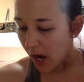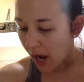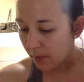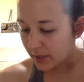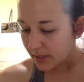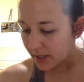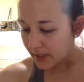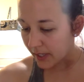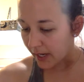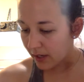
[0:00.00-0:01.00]
I would
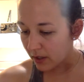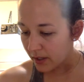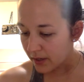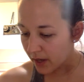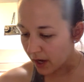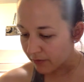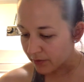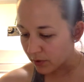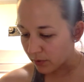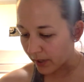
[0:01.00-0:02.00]
scale enough
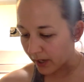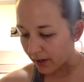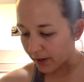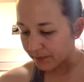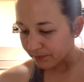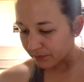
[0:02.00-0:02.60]
to where